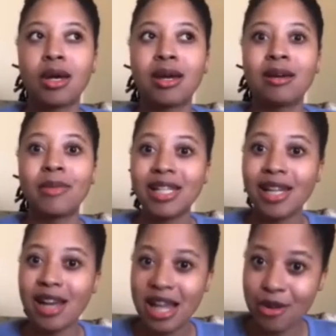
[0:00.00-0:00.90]
but
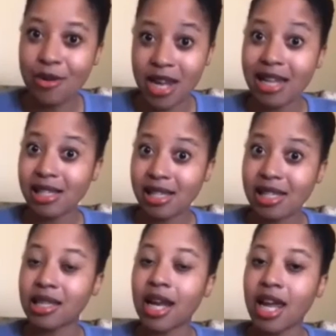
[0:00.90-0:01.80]
here are the
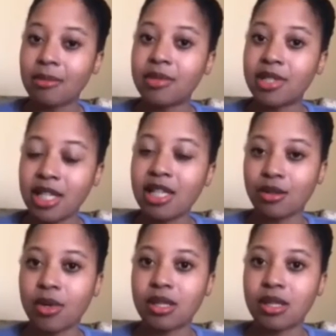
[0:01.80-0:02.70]
realities that I am dealing
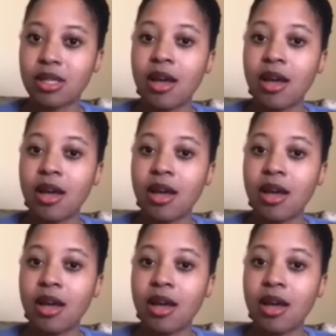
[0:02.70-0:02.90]
with.